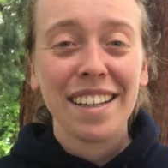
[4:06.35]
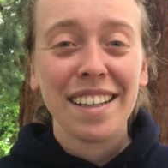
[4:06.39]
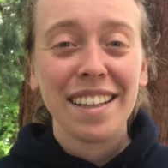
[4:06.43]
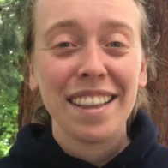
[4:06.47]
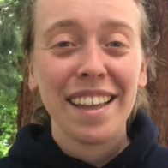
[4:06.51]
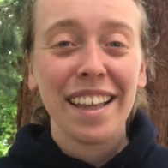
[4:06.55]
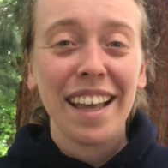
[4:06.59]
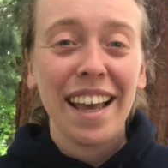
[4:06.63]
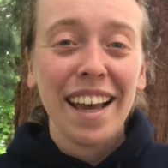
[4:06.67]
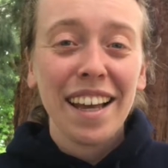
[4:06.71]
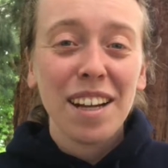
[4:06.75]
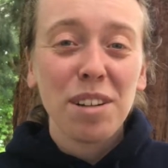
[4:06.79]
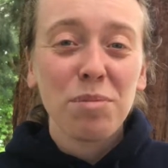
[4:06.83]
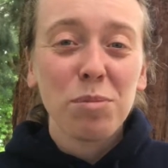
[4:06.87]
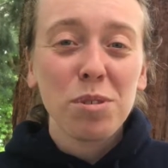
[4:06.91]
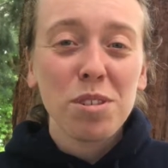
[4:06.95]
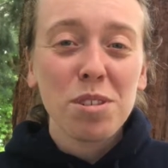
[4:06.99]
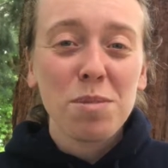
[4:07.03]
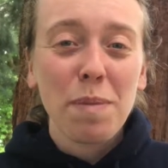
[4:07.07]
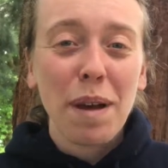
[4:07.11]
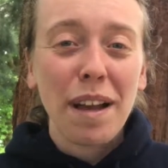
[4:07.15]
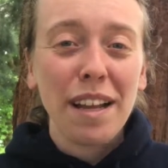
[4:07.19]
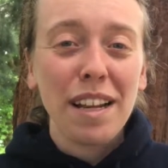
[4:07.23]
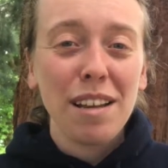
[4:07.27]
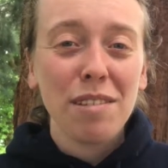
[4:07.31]
The animals
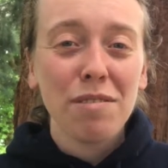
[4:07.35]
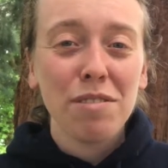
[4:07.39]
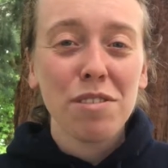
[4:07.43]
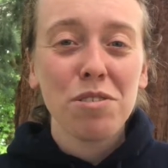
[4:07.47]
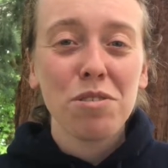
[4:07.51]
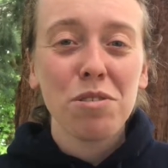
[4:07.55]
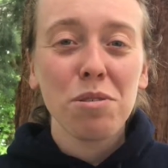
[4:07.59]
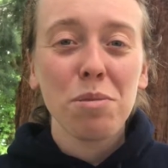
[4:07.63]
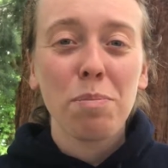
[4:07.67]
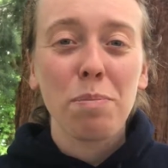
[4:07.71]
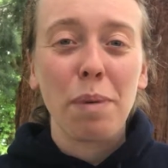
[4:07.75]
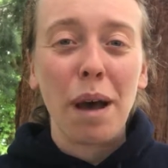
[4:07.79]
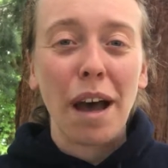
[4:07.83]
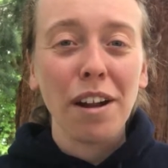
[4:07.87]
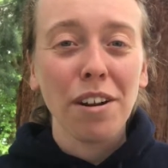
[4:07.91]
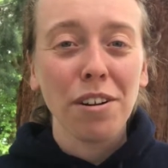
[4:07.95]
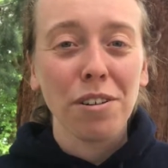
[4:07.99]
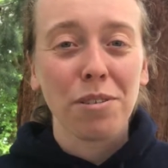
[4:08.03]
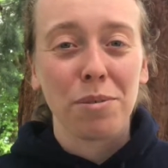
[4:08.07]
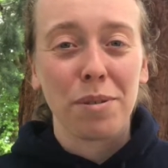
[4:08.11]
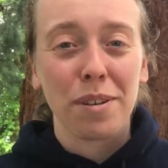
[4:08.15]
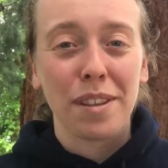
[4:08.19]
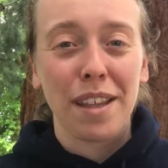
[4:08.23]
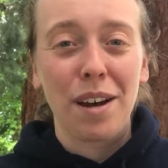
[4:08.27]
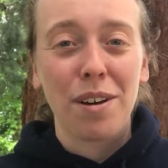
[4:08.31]
might even do better
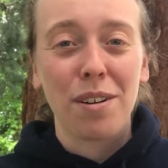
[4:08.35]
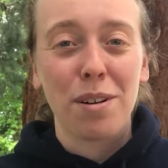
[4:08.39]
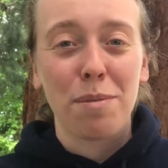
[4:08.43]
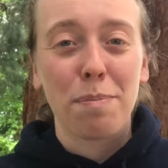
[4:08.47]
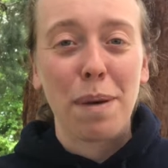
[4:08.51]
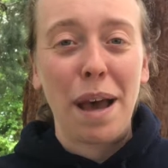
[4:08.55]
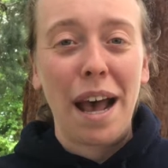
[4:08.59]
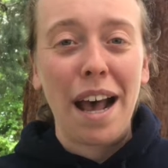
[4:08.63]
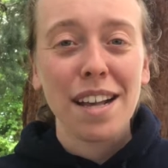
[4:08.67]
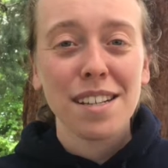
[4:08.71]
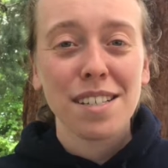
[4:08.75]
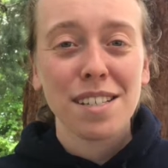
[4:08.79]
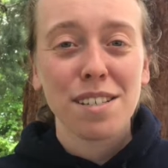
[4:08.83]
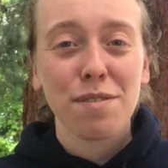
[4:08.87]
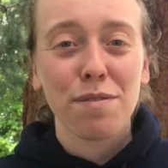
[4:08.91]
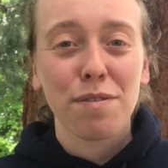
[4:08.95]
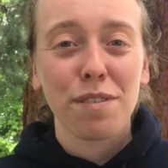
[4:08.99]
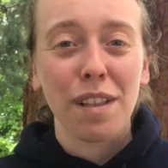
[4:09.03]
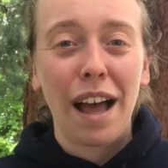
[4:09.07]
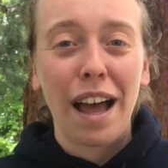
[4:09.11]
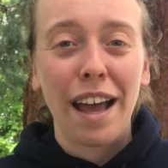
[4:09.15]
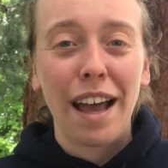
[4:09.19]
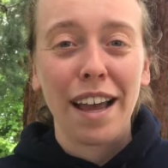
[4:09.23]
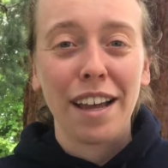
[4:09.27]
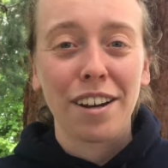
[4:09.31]
without a pest
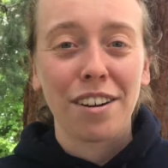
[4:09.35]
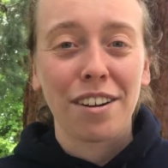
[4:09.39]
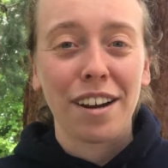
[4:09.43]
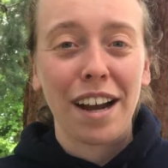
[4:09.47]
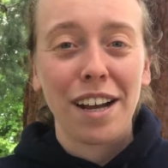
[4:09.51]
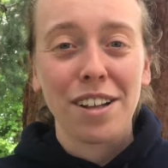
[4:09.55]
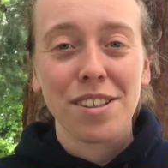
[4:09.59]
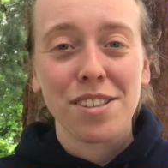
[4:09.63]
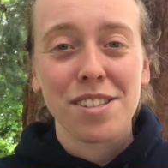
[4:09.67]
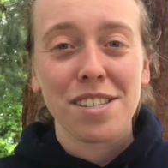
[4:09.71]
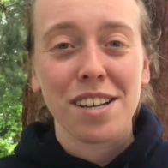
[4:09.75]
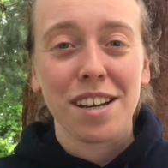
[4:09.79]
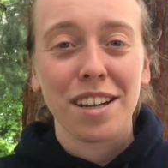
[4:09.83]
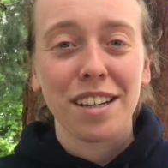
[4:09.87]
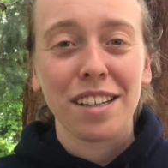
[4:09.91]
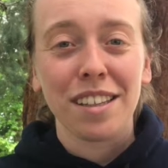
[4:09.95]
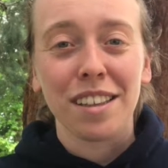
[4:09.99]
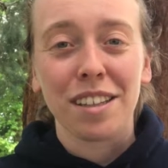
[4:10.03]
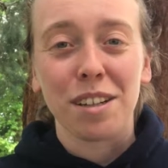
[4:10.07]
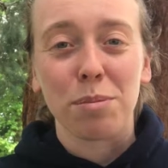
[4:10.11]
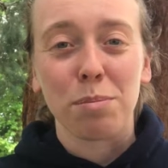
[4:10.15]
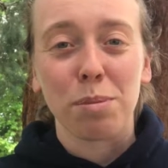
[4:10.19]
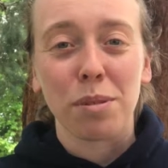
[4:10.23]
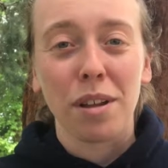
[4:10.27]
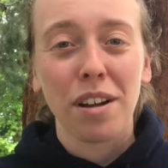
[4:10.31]
flying around sucking
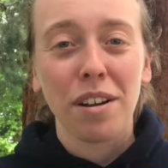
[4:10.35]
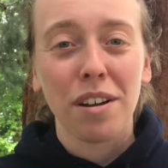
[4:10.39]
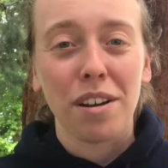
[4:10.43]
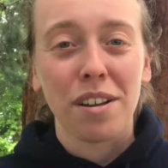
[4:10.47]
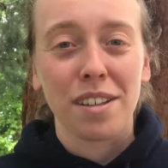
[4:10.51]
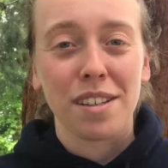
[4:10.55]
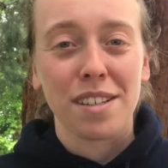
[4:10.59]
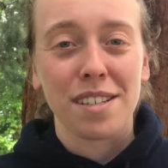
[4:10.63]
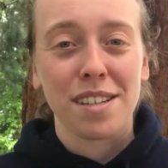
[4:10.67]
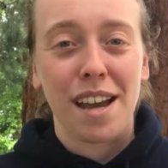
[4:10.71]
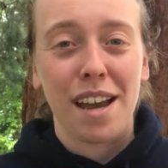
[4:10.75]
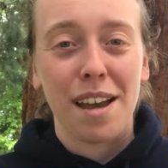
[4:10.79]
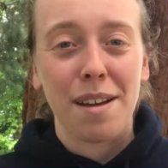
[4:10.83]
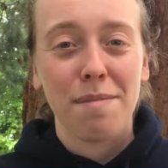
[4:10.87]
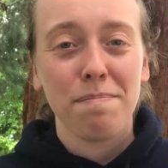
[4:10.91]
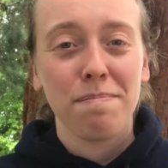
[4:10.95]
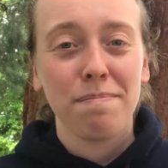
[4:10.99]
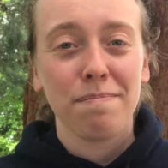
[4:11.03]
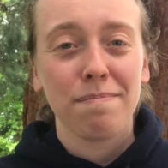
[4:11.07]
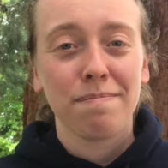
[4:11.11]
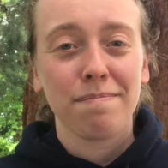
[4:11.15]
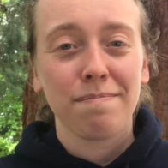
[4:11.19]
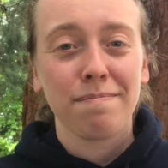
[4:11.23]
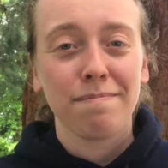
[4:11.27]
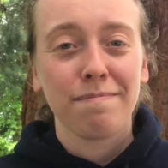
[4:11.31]
their blood all the time.
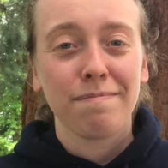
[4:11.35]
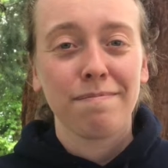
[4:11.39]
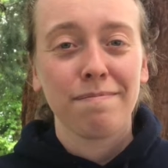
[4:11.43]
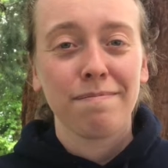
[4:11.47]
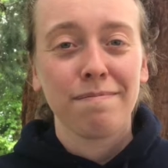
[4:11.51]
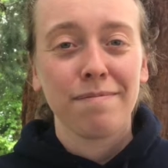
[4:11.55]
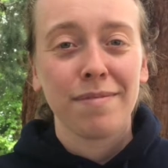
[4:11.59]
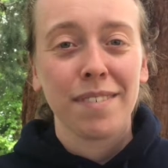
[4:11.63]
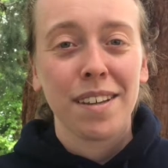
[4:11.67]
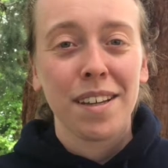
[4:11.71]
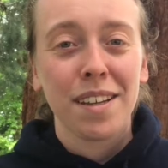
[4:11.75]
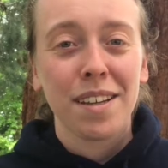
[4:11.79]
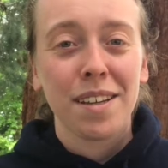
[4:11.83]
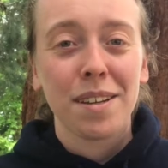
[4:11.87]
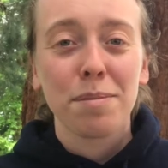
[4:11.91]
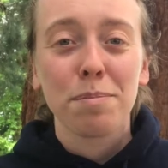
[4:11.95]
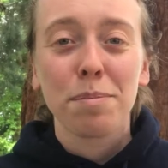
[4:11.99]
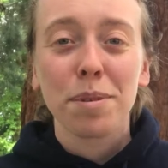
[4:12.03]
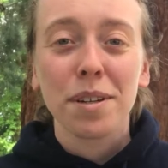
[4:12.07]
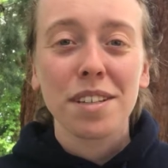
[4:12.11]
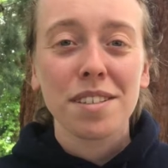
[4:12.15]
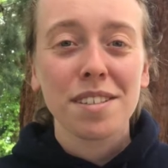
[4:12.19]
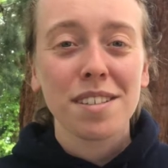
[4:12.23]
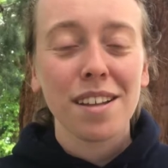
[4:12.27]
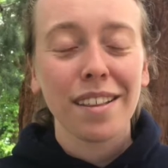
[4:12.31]
But
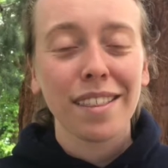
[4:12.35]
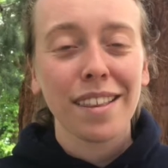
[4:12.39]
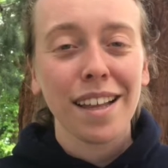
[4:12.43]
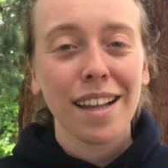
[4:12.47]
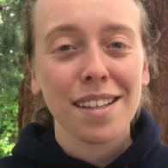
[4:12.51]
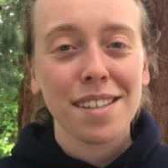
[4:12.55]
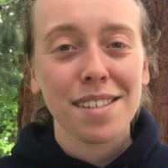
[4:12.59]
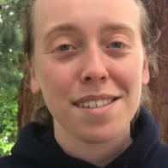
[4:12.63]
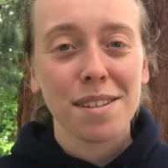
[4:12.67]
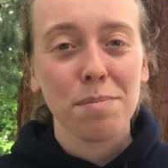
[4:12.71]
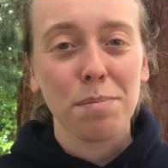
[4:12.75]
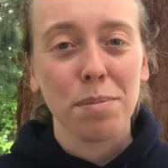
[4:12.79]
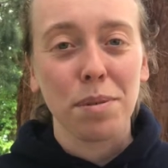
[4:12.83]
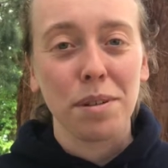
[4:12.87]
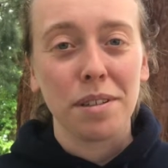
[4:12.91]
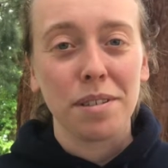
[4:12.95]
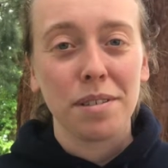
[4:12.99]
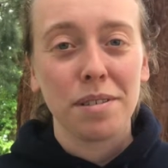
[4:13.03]
it's not that simple.